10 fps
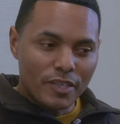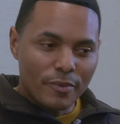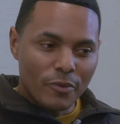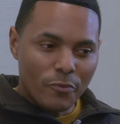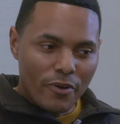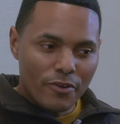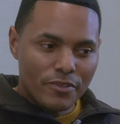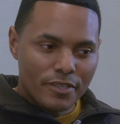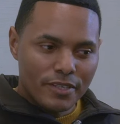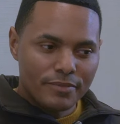about what are
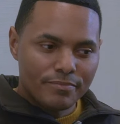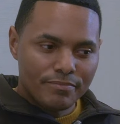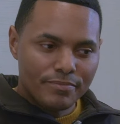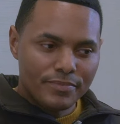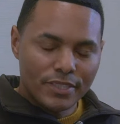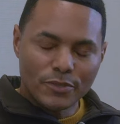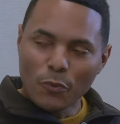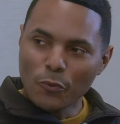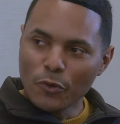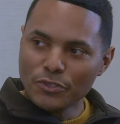the
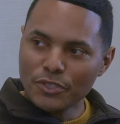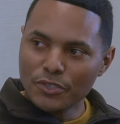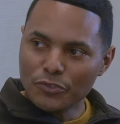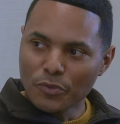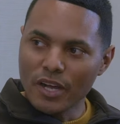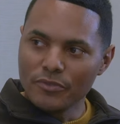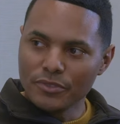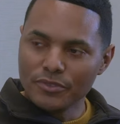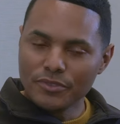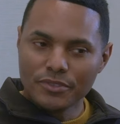disproportionate
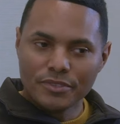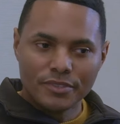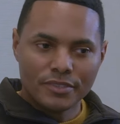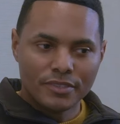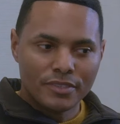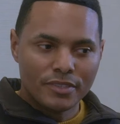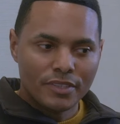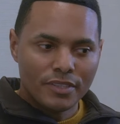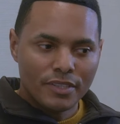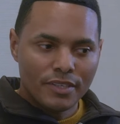drivers
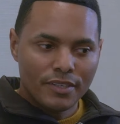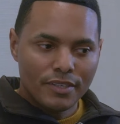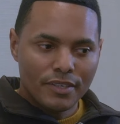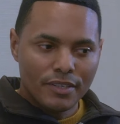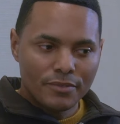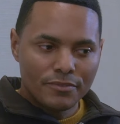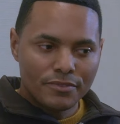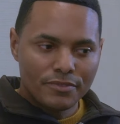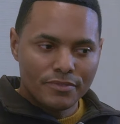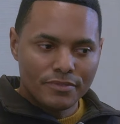
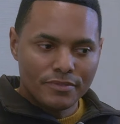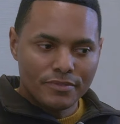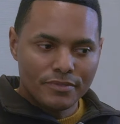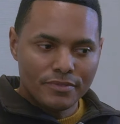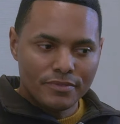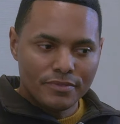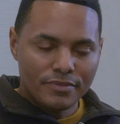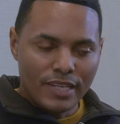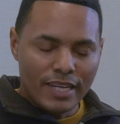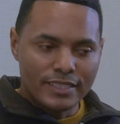of
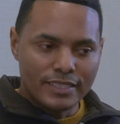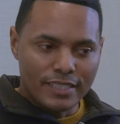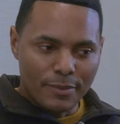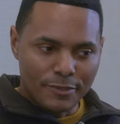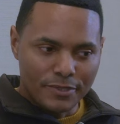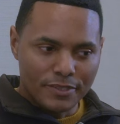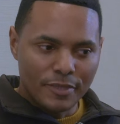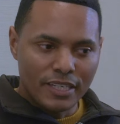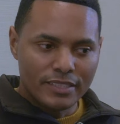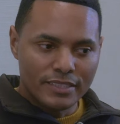anti-Semitism
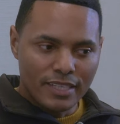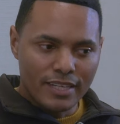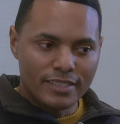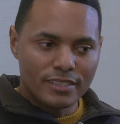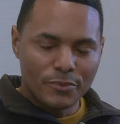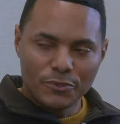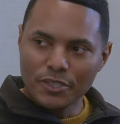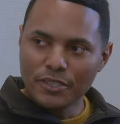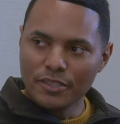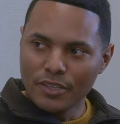and anti-Zionism,
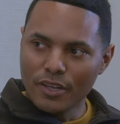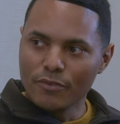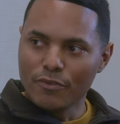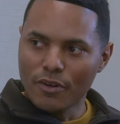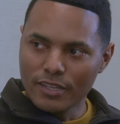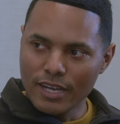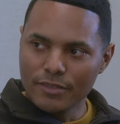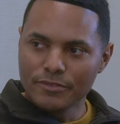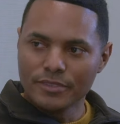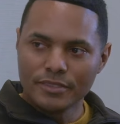particularly on the far
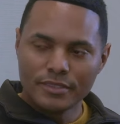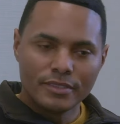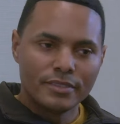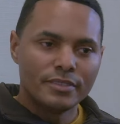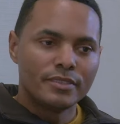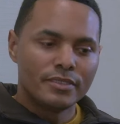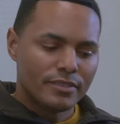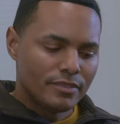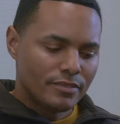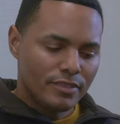left,
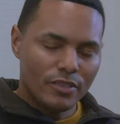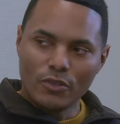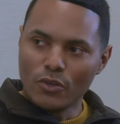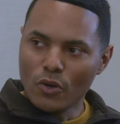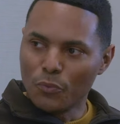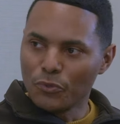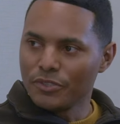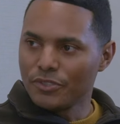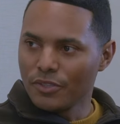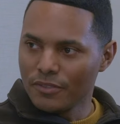the
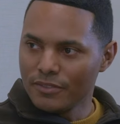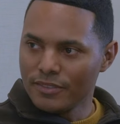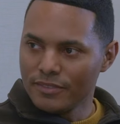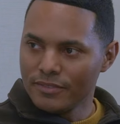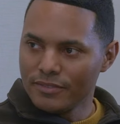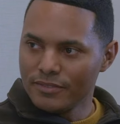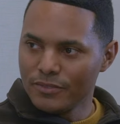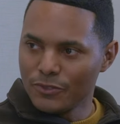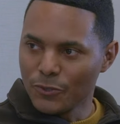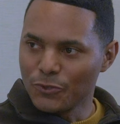culprits are
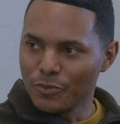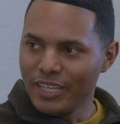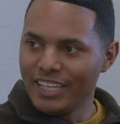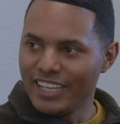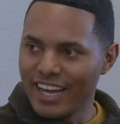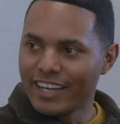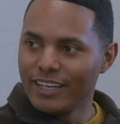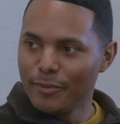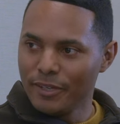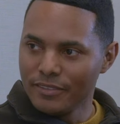social media and
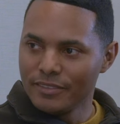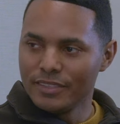academia.